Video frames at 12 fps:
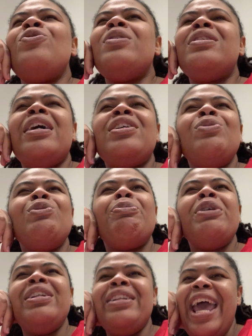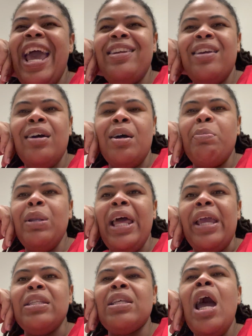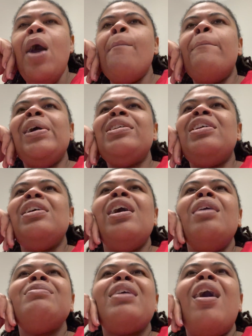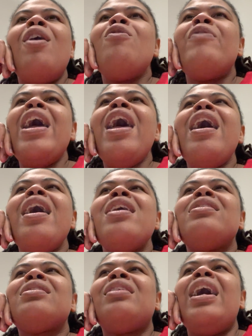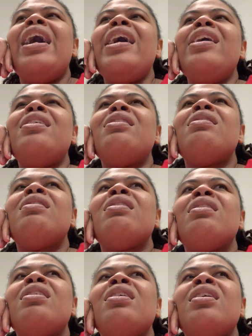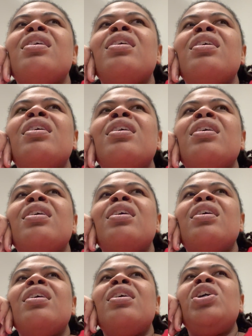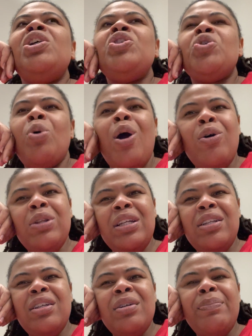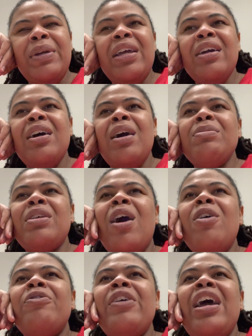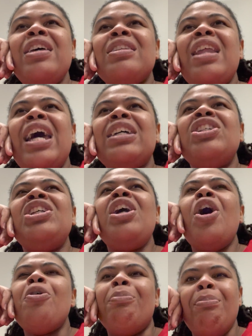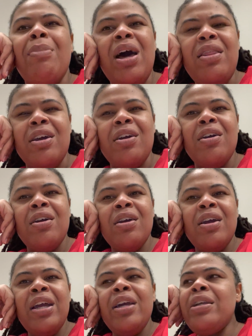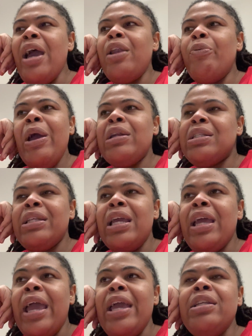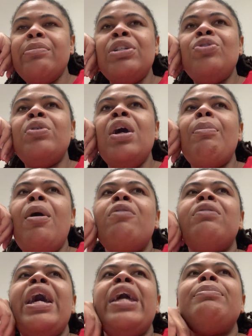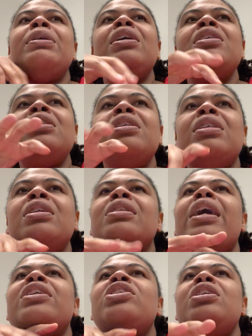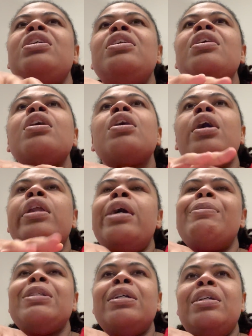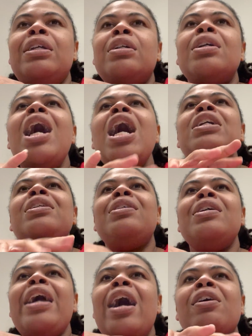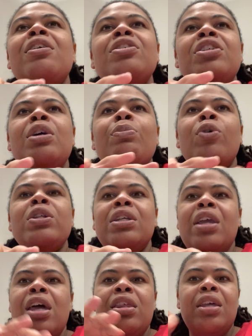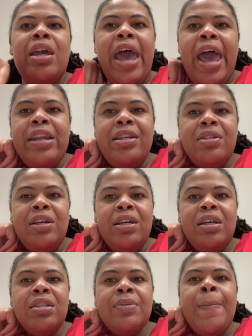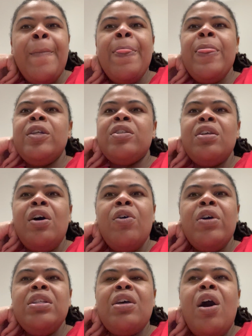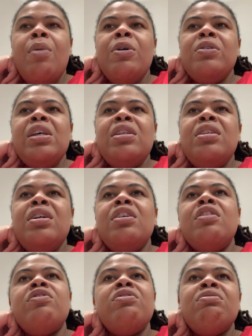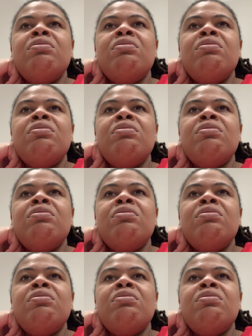you could say she was putting Hattie in her place, but she comes off as like controlling a little bit, comes off as like she her mother. And y'all around the same age, but you come off like, because it seems like her name is Adina, she got her shit more together than Hattie does. So it's almost as if